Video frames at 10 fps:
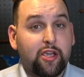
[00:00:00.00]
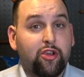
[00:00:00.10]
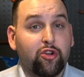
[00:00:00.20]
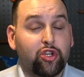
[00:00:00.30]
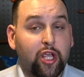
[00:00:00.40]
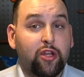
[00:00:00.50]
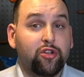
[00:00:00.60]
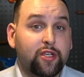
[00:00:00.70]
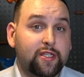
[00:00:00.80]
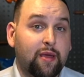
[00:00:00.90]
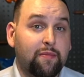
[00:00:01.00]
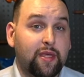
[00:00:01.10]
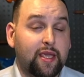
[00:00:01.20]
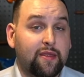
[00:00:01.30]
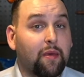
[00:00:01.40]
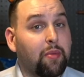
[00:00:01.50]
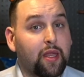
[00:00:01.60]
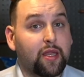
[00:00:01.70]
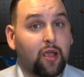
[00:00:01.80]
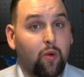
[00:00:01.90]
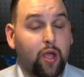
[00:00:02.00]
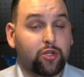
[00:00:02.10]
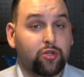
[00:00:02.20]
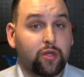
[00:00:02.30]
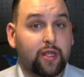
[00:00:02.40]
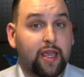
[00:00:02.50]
you're changing something in the pending question,